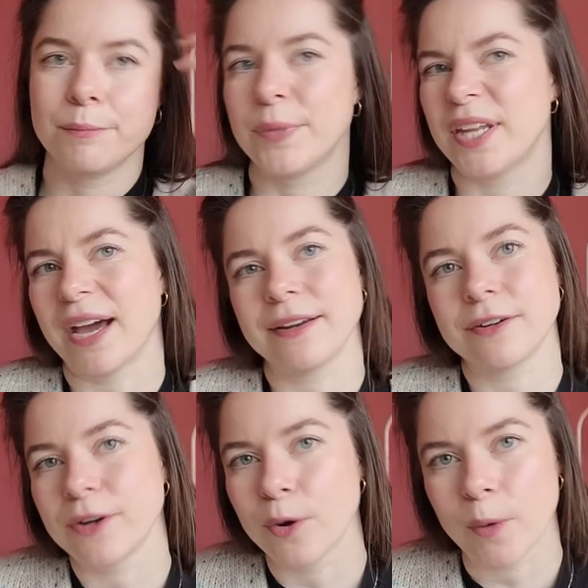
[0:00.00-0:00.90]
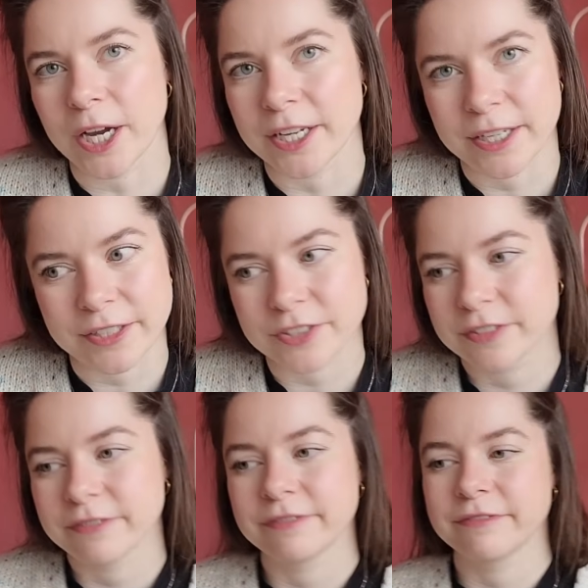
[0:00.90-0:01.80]
but I don't know why that is.
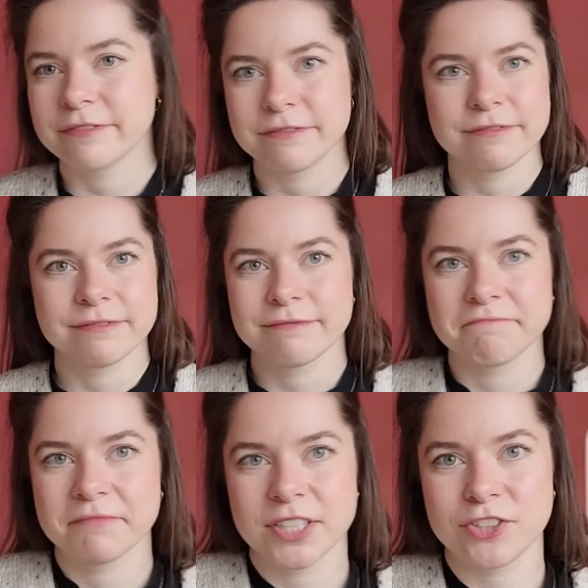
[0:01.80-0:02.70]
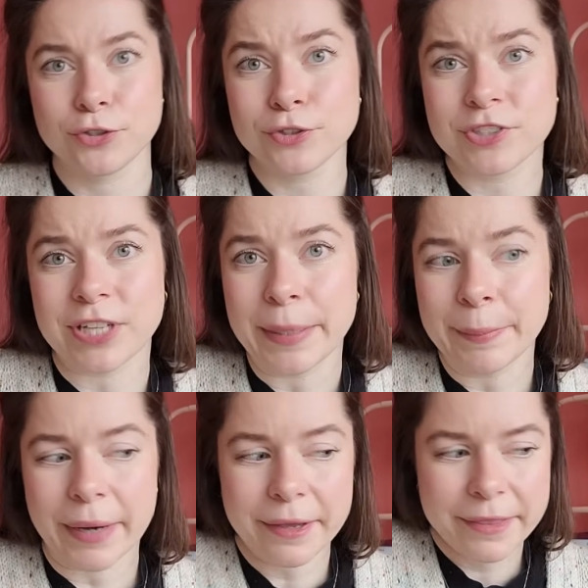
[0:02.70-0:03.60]
It's just the same,
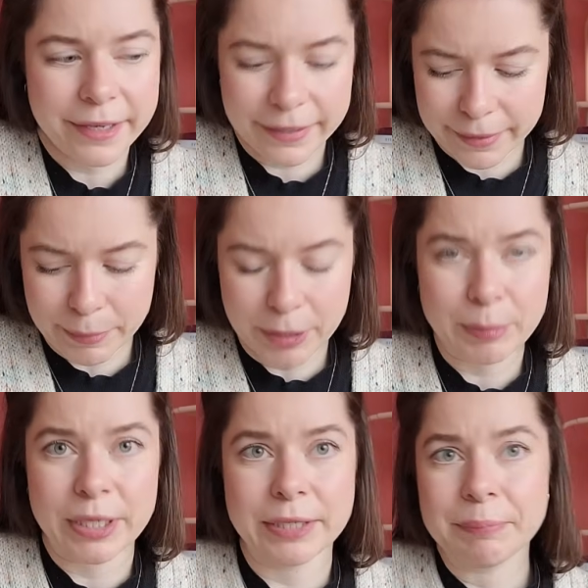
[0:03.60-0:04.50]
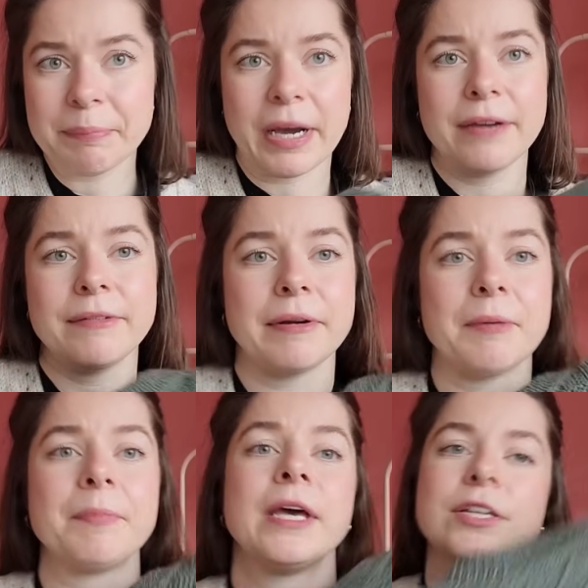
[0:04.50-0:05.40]
I think, in my opinion. I don't
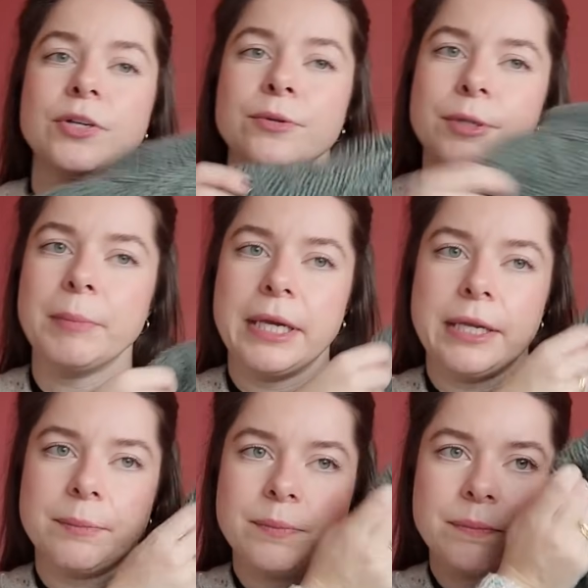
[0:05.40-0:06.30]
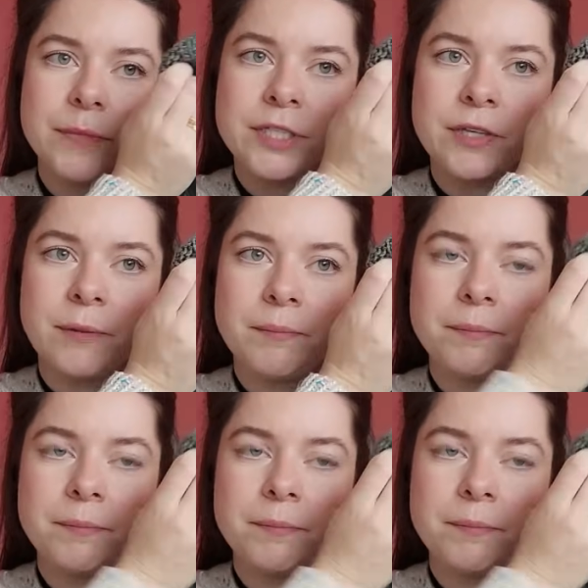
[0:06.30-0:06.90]
know. So the medium this time,